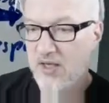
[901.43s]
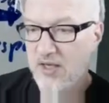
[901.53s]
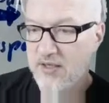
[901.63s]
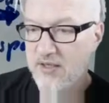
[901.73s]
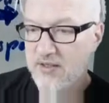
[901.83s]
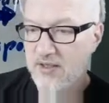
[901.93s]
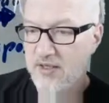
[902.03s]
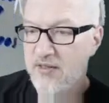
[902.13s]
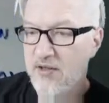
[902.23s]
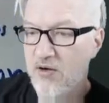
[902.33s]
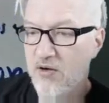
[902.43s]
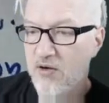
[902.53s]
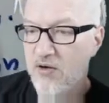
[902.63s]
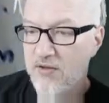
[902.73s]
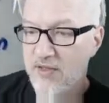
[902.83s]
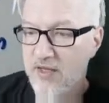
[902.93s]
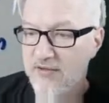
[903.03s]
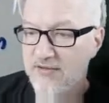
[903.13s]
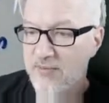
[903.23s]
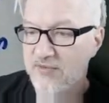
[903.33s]
And in the log,
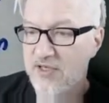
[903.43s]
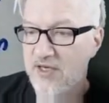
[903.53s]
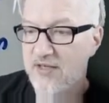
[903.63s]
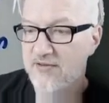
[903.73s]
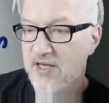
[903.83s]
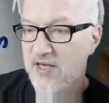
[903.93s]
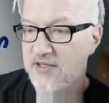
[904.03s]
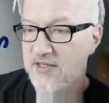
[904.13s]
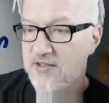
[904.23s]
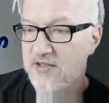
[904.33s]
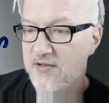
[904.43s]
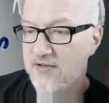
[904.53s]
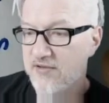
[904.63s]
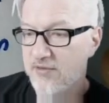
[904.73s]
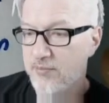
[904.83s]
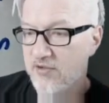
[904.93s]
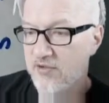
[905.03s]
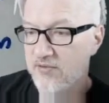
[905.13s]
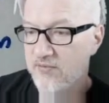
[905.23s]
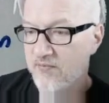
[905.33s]
there's something like the identity, that's a
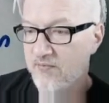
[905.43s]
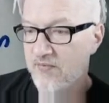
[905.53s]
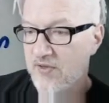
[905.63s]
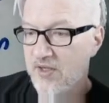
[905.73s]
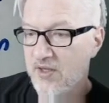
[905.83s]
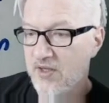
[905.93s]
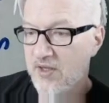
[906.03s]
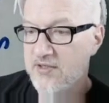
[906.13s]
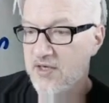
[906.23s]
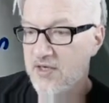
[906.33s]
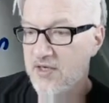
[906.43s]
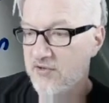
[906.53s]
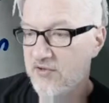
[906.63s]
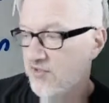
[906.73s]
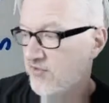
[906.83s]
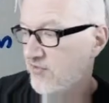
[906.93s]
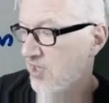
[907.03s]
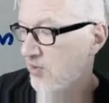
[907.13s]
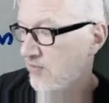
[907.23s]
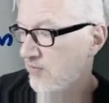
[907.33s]
person, the time, that's an
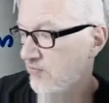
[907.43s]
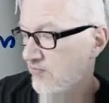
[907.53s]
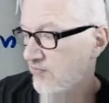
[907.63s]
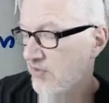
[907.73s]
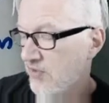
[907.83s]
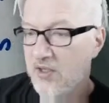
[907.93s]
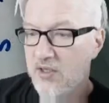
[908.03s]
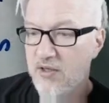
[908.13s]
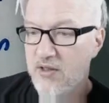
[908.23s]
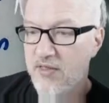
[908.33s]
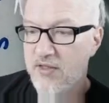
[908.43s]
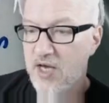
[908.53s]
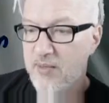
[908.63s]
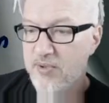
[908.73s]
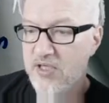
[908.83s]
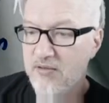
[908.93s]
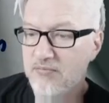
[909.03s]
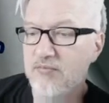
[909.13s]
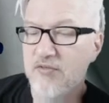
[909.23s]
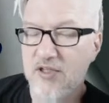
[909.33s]
hour, the IP,
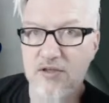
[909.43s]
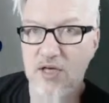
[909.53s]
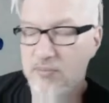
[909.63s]
that's an